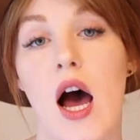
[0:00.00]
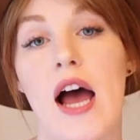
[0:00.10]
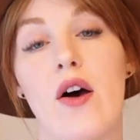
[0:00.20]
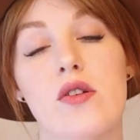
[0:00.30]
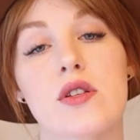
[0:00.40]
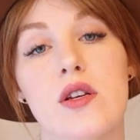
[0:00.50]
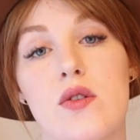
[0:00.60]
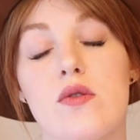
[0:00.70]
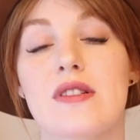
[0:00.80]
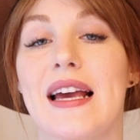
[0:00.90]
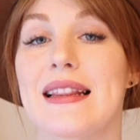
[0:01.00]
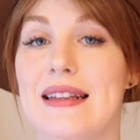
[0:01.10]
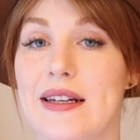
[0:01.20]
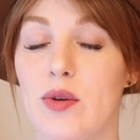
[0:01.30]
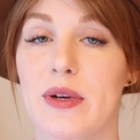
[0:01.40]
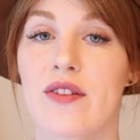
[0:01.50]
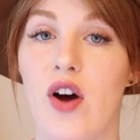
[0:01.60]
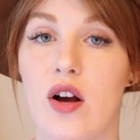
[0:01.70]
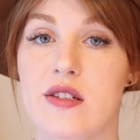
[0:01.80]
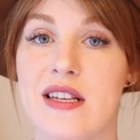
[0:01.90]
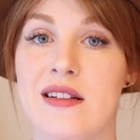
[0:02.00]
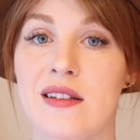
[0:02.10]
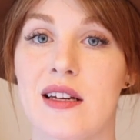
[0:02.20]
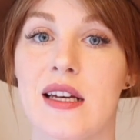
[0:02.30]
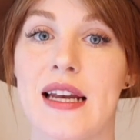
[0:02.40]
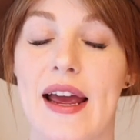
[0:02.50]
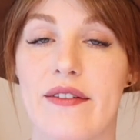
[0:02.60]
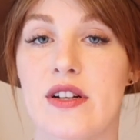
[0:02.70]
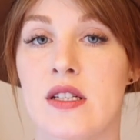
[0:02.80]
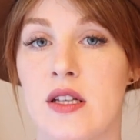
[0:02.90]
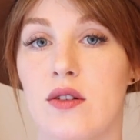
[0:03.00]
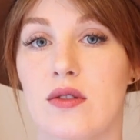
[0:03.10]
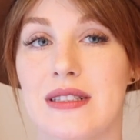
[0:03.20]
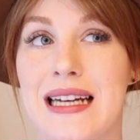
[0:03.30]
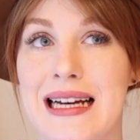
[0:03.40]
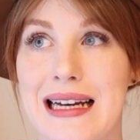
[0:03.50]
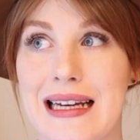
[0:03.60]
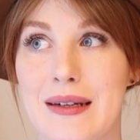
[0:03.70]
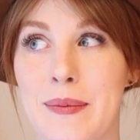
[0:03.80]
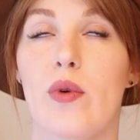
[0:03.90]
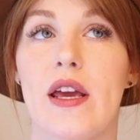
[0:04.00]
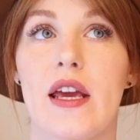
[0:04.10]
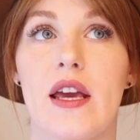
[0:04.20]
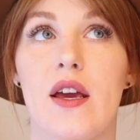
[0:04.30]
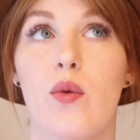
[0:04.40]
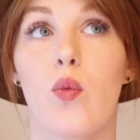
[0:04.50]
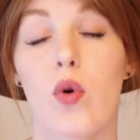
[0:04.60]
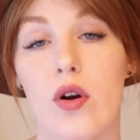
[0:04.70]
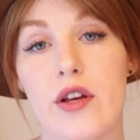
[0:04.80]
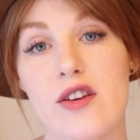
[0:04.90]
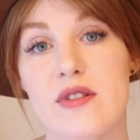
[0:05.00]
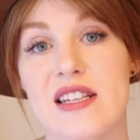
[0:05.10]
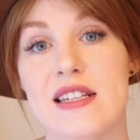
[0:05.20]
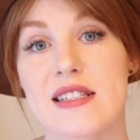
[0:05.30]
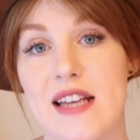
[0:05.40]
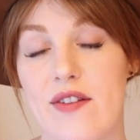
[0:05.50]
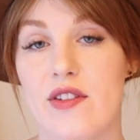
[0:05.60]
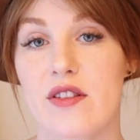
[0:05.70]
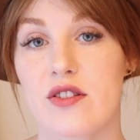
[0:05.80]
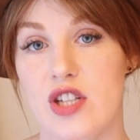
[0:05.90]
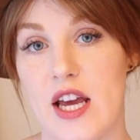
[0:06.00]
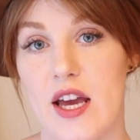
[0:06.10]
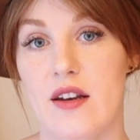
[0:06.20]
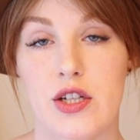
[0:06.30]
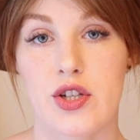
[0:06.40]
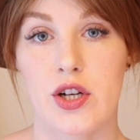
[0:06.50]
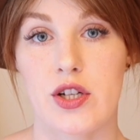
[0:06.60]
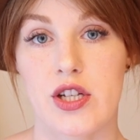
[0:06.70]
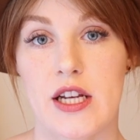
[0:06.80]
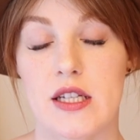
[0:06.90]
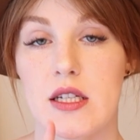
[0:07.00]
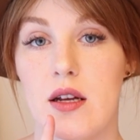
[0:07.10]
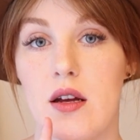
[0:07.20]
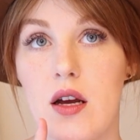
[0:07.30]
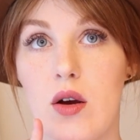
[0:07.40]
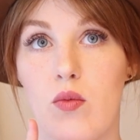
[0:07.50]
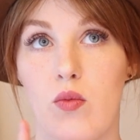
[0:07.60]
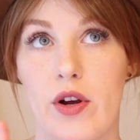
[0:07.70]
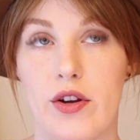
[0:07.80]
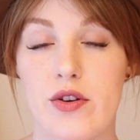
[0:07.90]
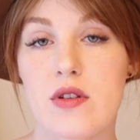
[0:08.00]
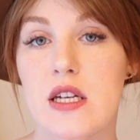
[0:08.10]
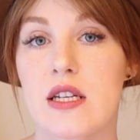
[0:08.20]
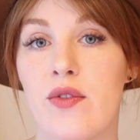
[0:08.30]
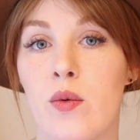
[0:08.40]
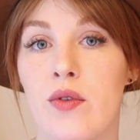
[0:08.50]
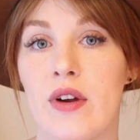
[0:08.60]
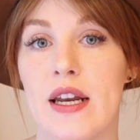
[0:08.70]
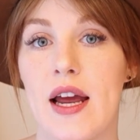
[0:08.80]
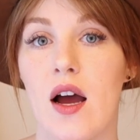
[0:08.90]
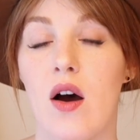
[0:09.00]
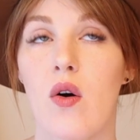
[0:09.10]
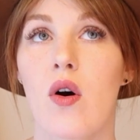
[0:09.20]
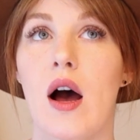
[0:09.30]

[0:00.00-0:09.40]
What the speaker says: I also use a little bit of OxiClean every single time. We were using 7th gen detergent. We are using a different one right now.